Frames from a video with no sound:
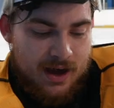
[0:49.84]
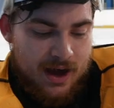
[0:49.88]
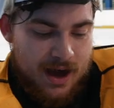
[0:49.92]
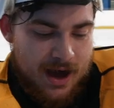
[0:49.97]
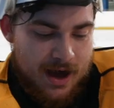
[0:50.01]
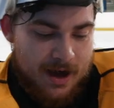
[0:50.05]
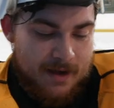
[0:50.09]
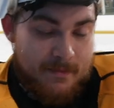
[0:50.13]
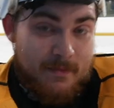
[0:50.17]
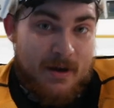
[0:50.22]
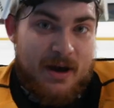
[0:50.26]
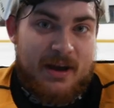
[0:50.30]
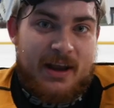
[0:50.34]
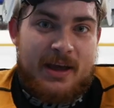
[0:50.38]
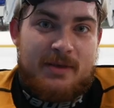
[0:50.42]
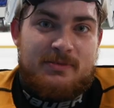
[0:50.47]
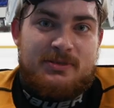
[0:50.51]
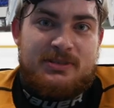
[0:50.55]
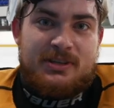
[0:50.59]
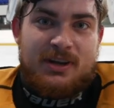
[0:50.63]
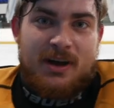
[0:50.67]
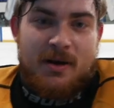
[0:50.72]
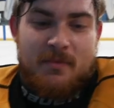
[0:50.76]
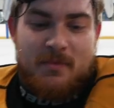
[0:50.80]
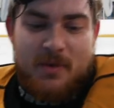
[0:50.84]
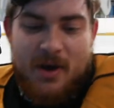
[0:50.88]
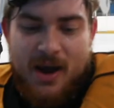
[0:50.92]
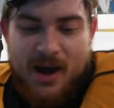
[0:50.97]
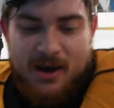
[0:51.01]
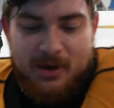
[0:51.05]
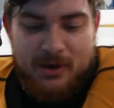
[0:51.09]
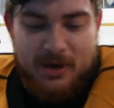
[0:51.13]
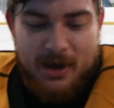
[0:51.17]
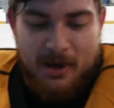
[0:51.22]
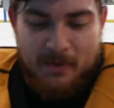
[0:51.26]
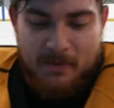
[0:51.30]
My name's Tom
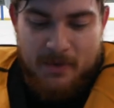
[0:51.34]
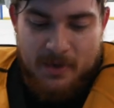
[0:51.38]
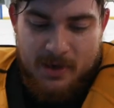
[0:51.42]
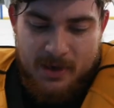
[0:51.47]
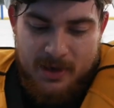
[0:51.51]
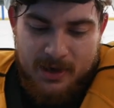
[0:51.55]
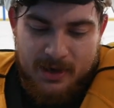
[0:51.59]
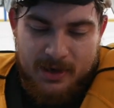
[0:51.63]
Brown, I'm